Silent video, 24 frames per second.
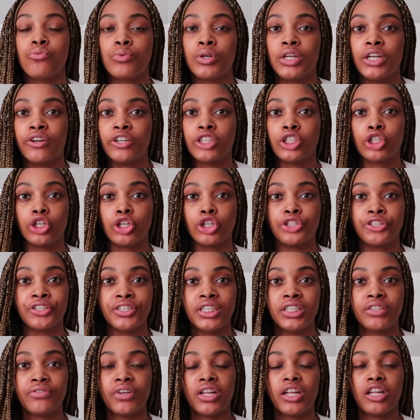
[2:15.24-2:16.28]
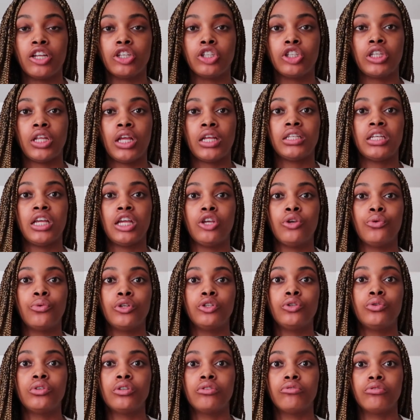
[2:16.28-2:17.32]
your surgery is finished. They take you
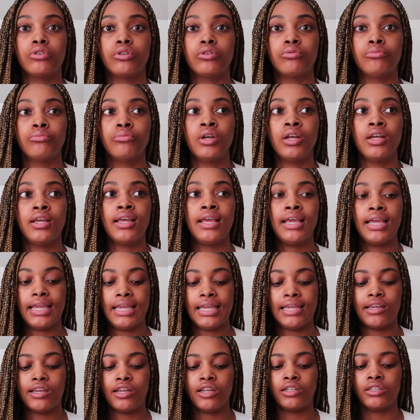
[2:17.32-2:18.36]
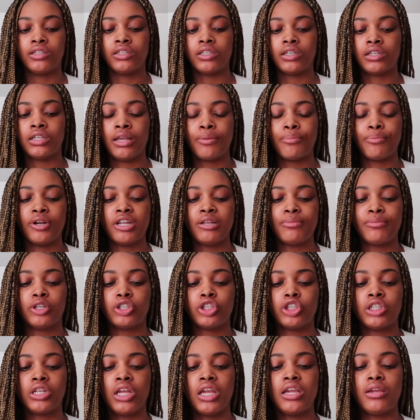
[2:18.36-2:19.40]
into a room and they pretty
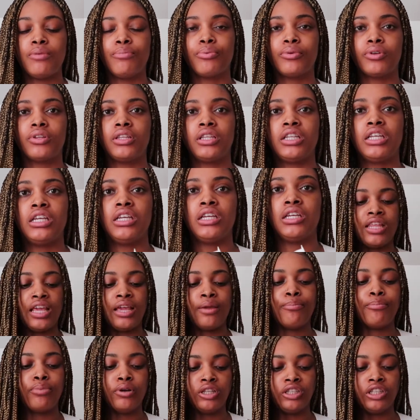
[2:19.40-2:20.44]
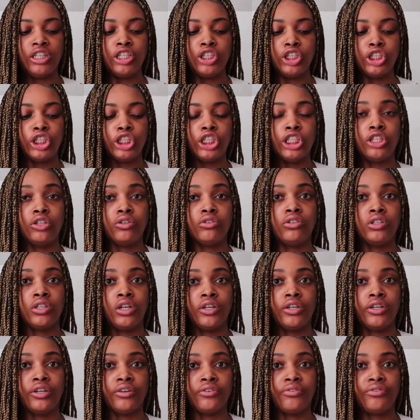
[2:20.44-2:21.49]
much they put these shields
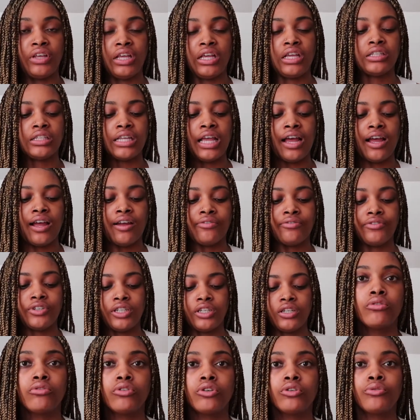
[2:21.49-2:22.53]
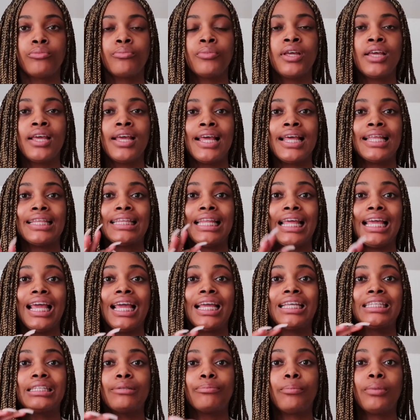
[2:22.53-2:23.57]
on your face. After the room, they
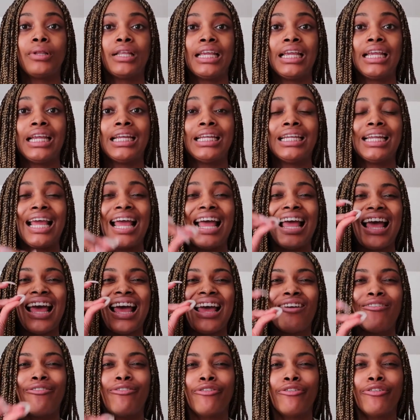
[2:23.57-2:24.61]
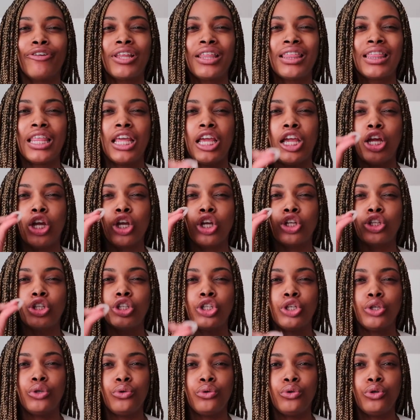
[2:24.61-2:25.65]
explain everything
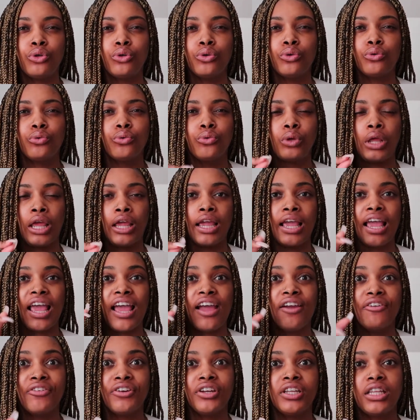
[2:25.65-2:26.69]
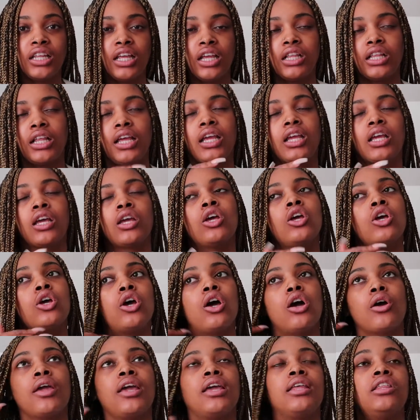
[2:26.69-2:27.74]
to you, like everything. Like,
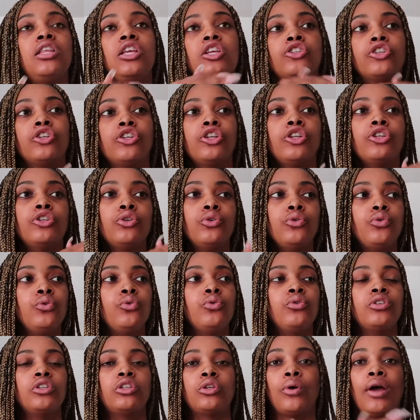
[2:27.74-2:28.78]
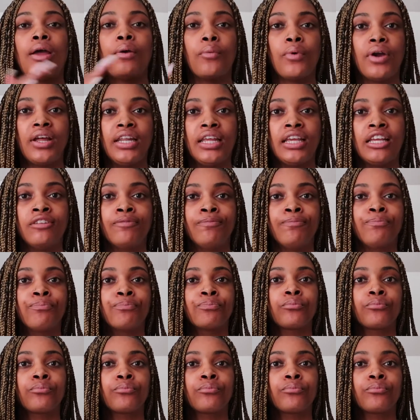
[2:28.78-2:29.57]
okay, these are the two. So I went in,